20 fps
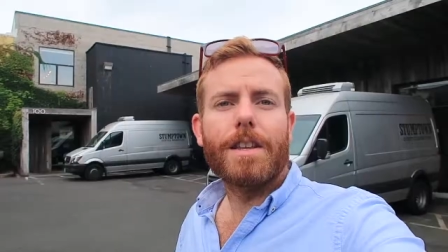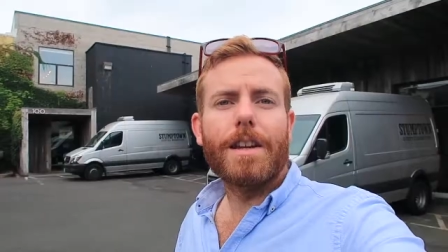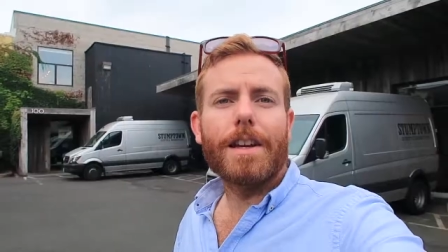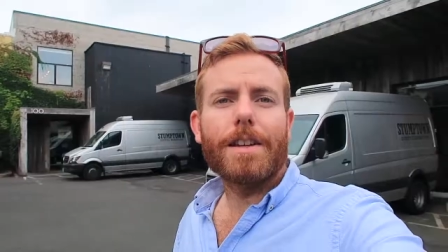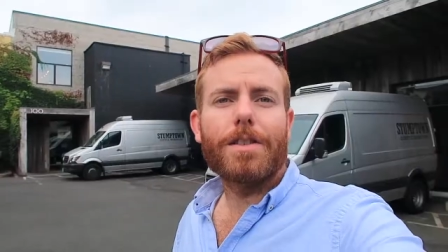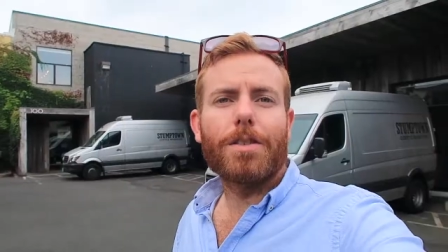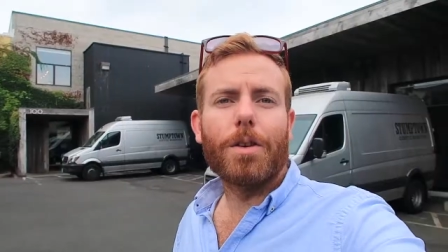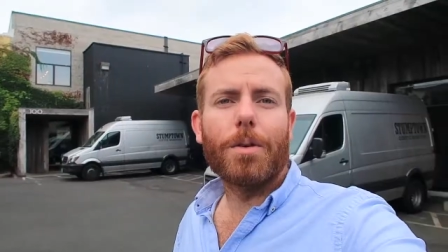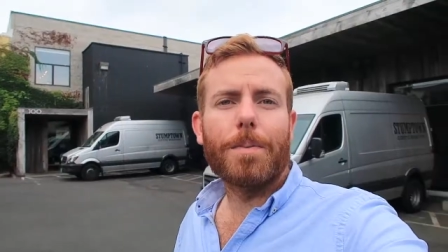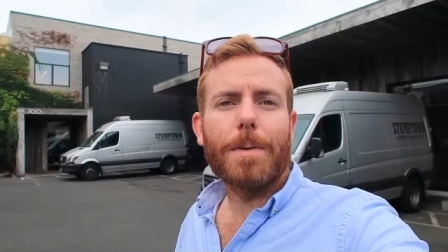So the
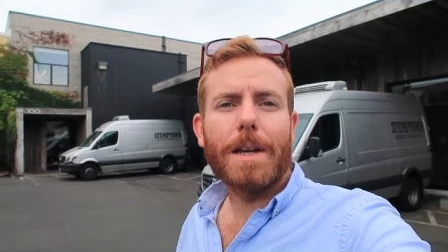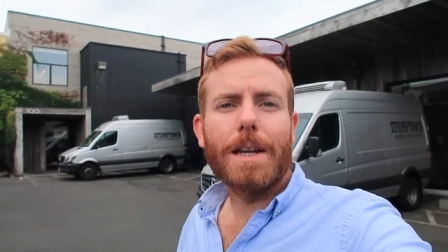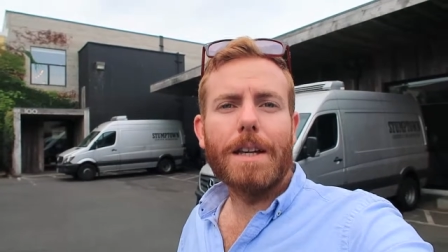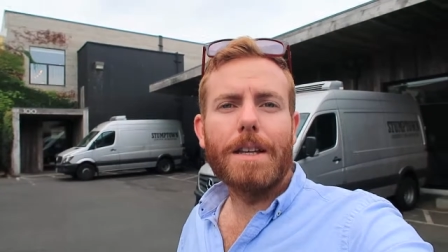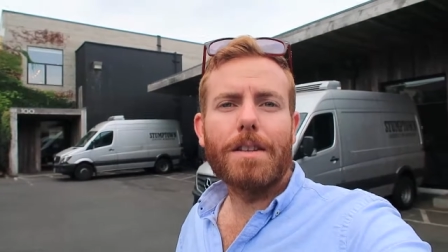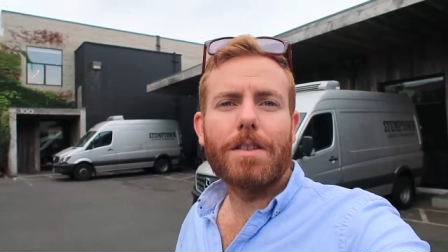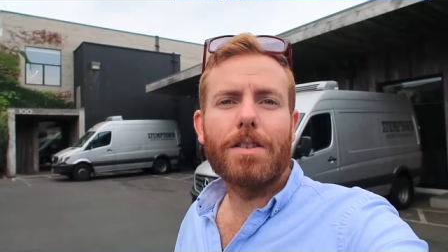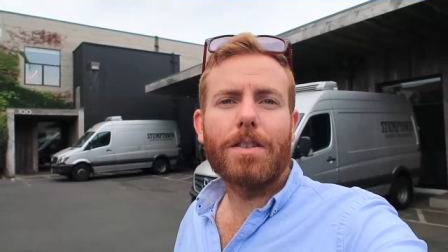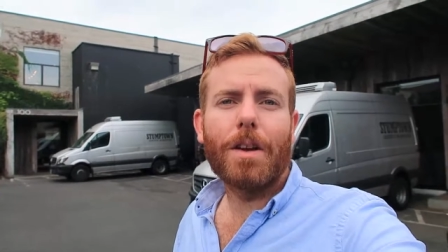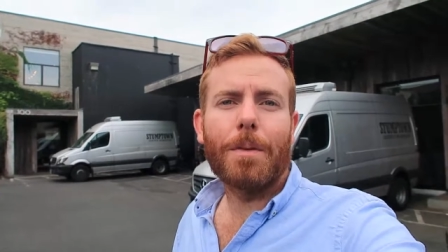next stop
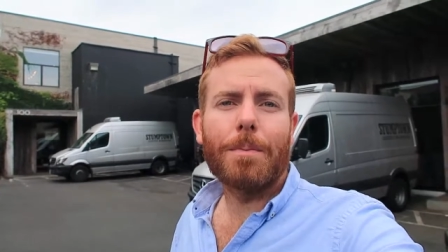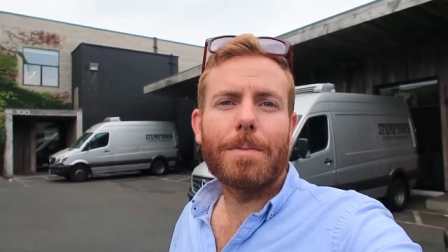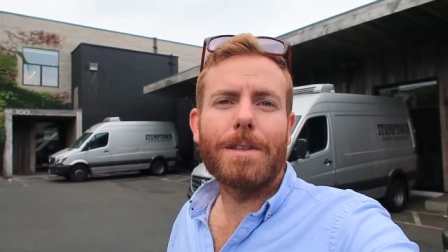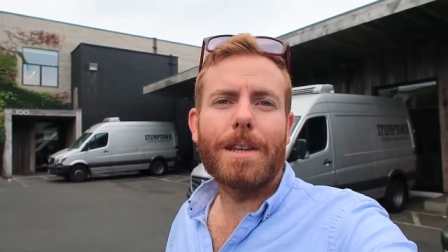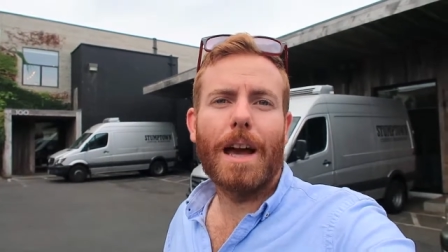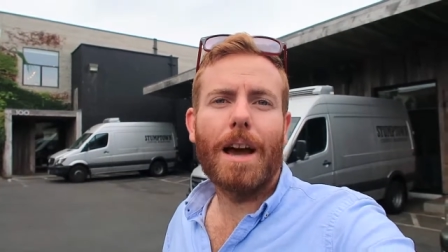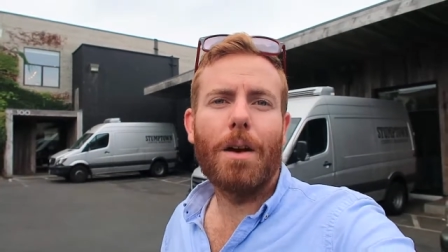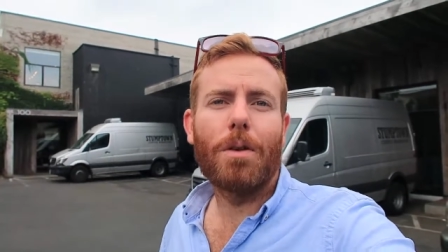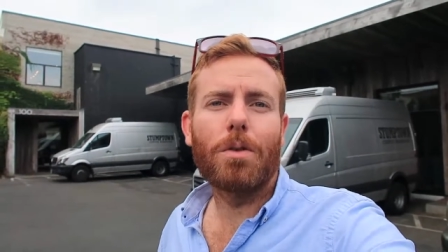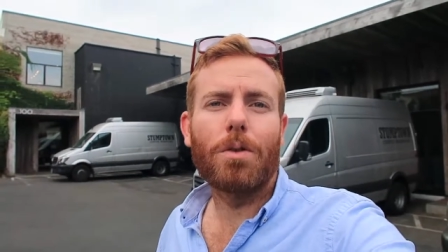is
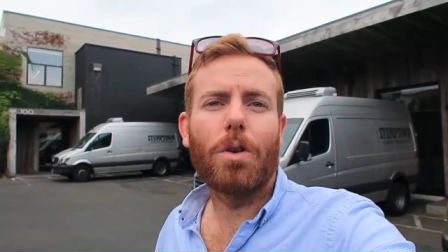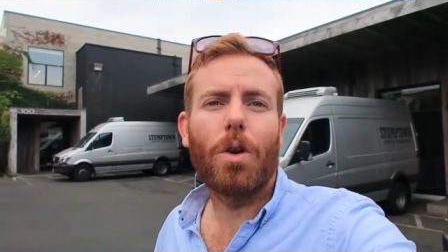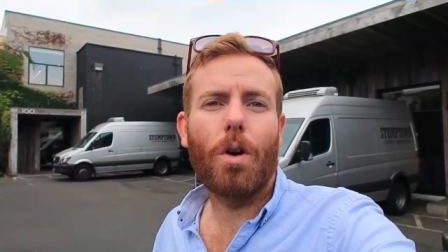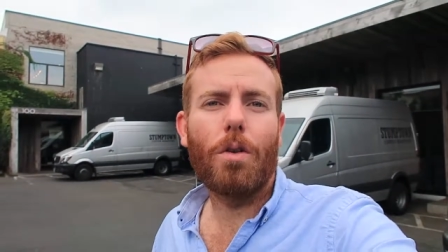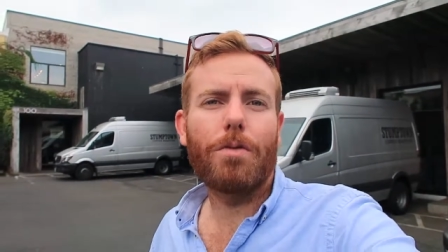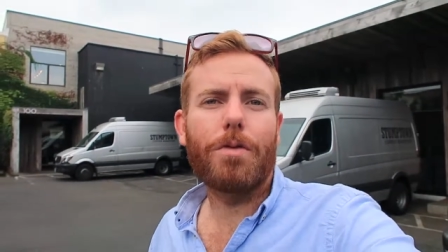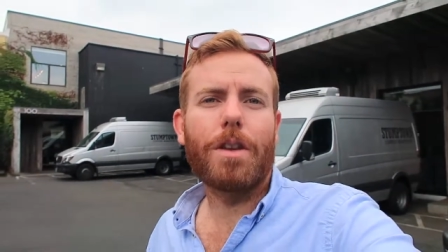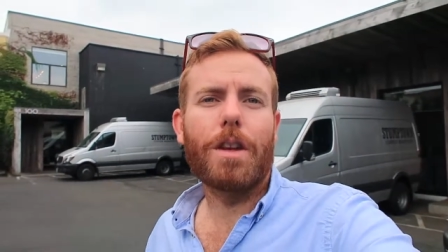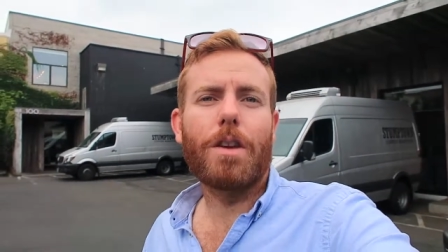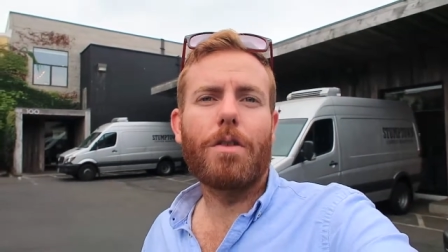Stumptown
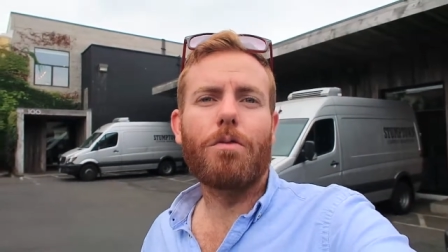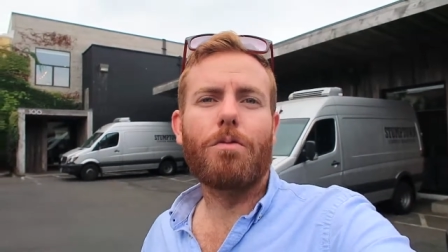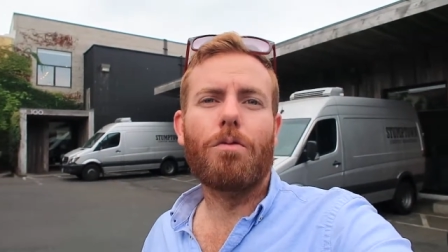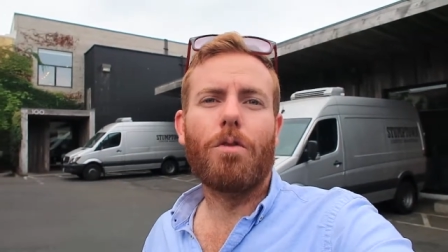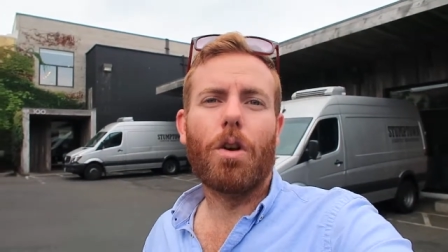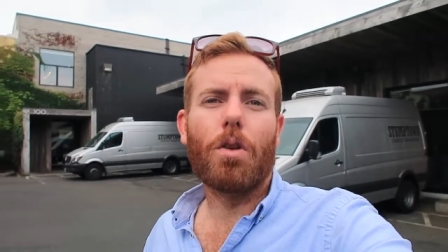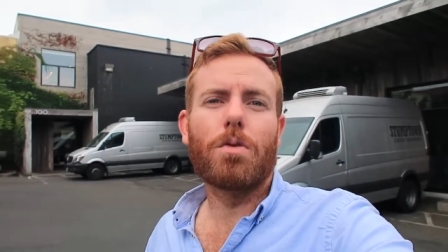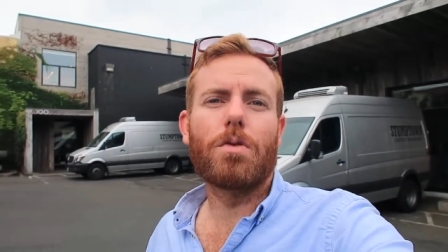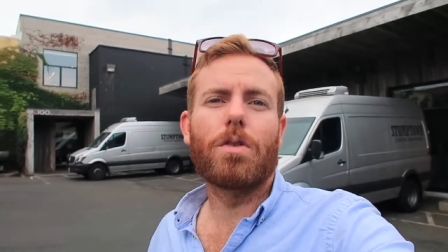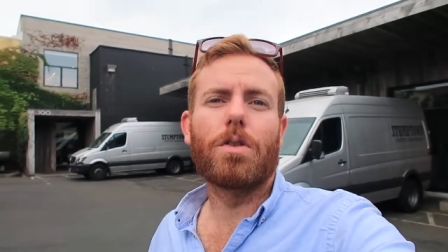Coffee
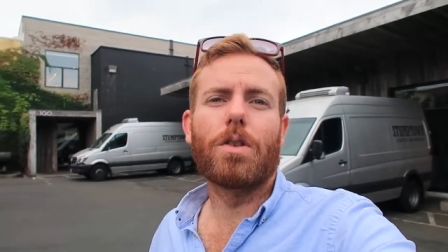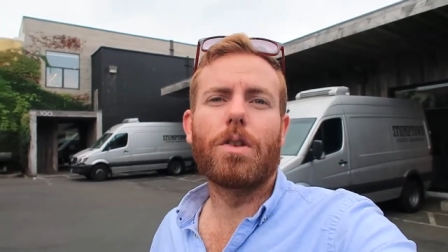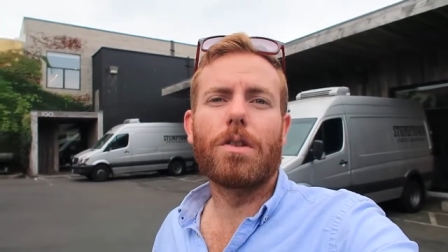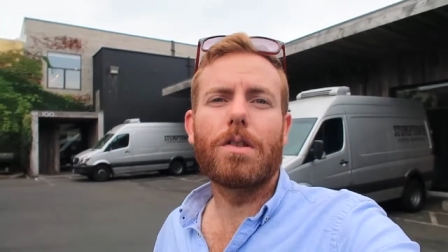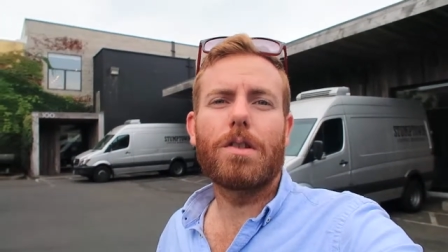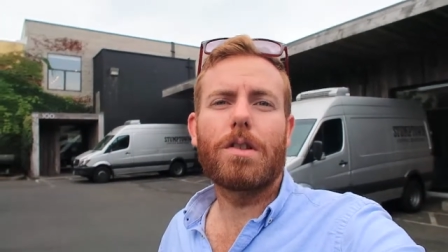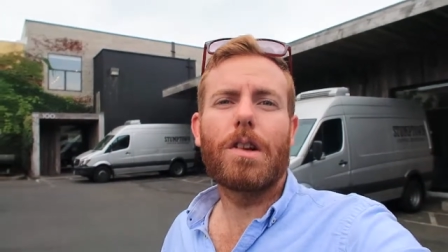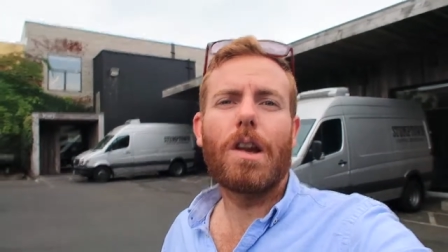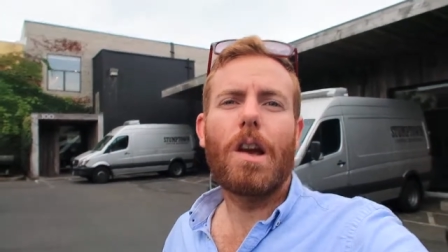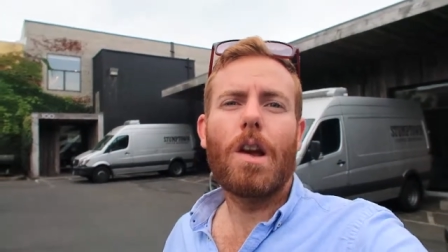
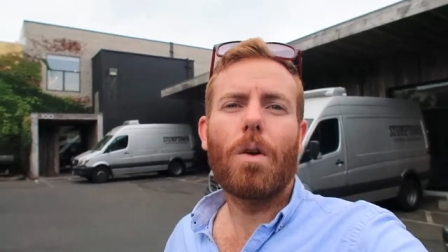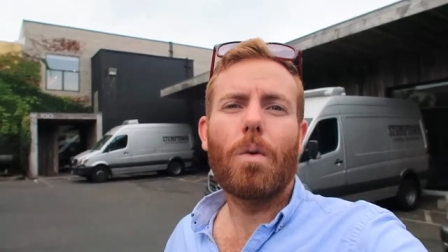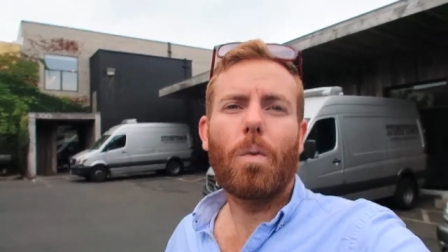Roasters,